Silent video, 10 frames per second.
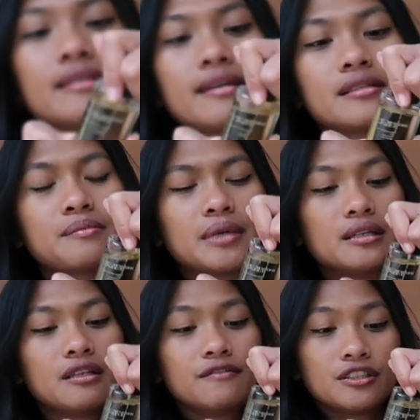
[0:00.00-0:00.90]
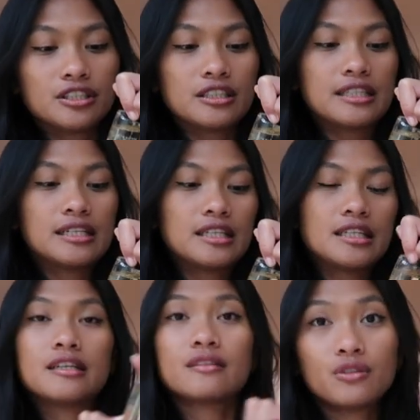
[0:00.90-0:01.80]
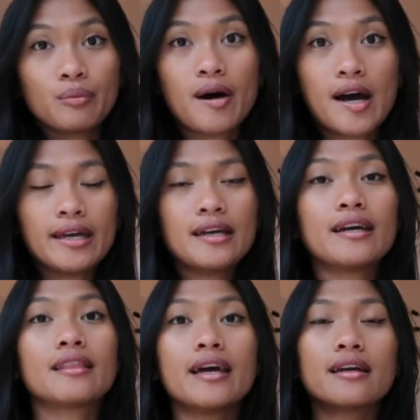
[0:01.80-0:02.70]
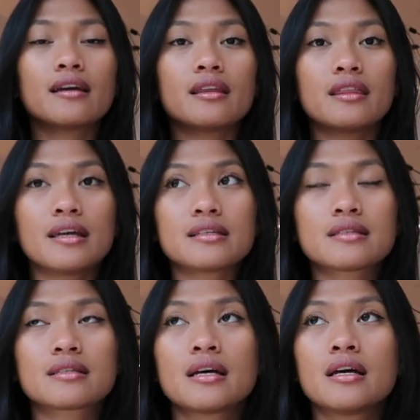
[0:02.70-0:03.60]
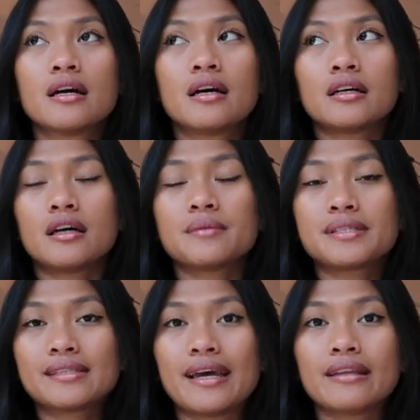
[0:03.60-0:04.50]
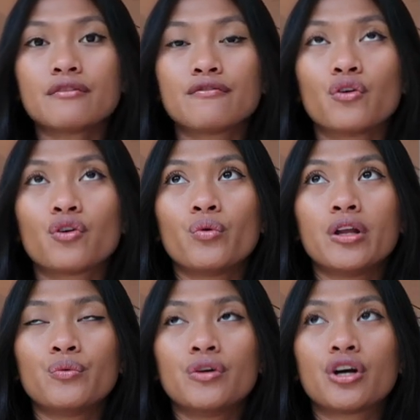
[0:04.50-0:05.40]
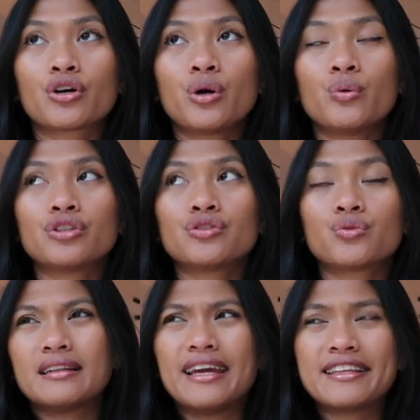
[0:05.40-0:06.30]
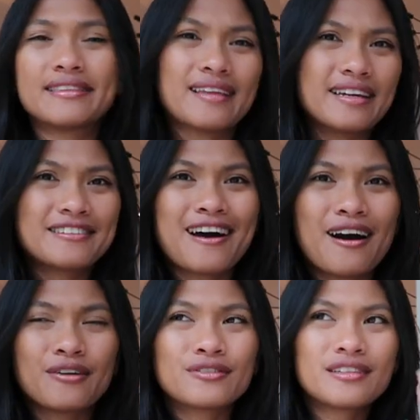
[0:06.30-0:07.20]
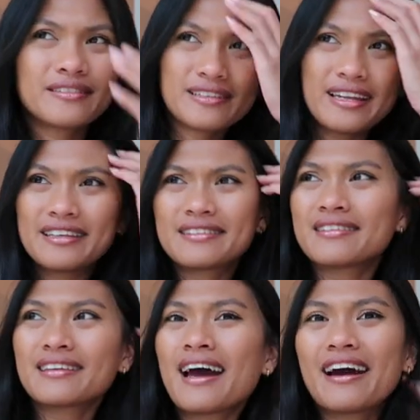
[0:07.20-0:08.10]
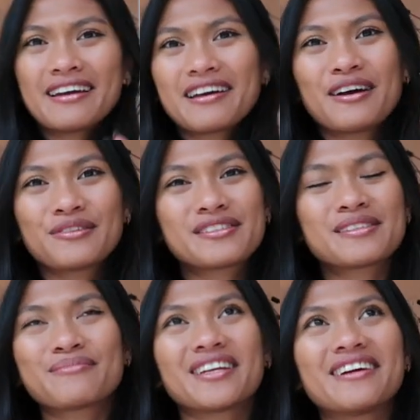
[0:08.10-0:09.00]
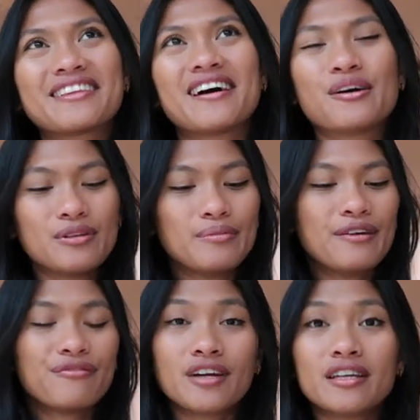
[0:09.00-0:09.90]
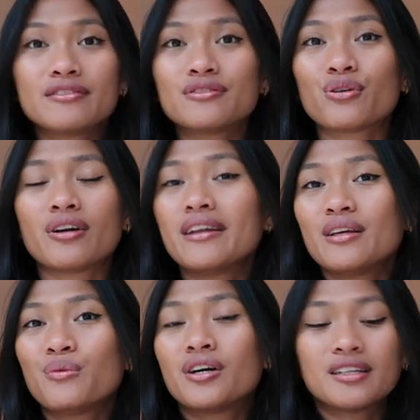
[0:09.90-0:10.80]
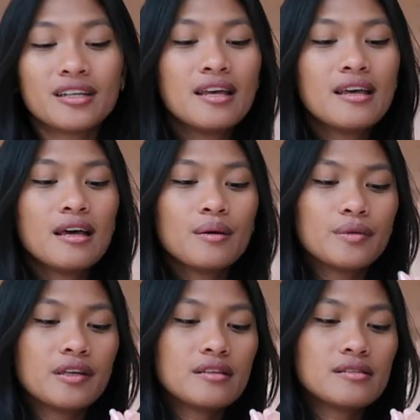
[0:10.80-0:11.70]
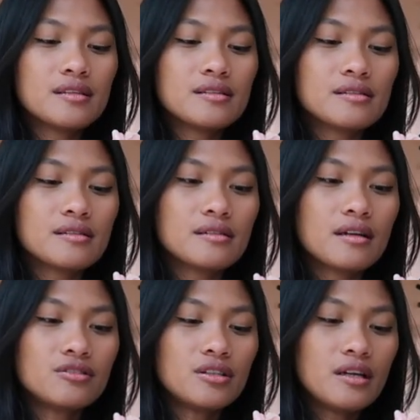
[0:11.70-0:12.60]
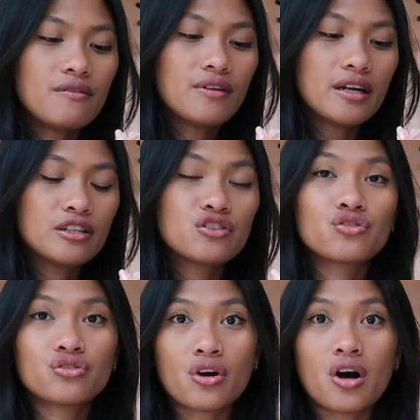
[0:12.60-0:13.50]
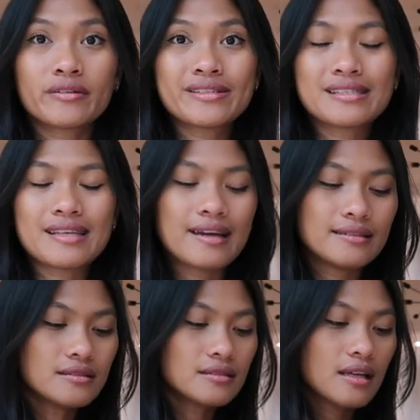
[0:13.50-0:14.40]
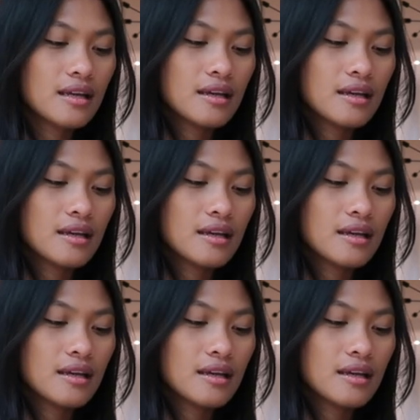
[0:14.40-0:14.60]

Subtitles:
says Magnificently Dubai. I like this scent for when we are going to late night out, late hanging out, something like that with my friends or anyone, because it's actually a very strong scent.